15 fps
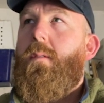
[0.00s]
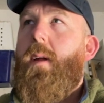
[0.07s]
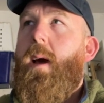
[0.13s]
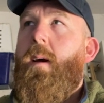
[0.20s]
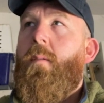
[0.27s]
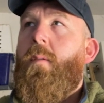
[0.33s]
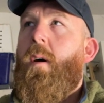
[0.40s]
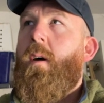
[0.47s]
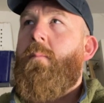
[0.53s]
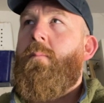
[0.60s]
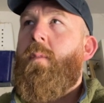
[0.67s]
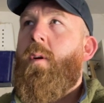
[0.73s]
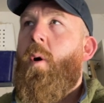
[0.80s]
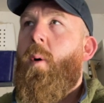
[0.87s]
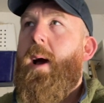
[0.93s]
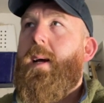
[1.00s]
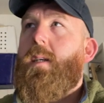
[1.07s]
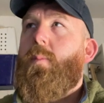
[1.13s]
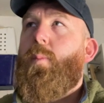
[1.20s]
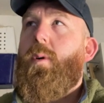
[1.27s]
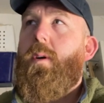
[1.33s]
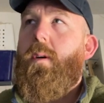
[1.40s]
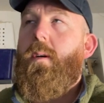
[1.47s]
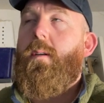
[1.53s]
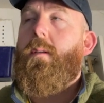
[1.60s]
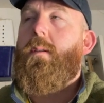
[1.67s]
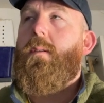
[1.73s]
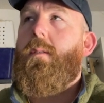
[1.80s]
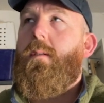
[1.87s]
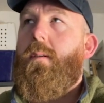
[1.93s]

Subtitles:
Now I'm no expert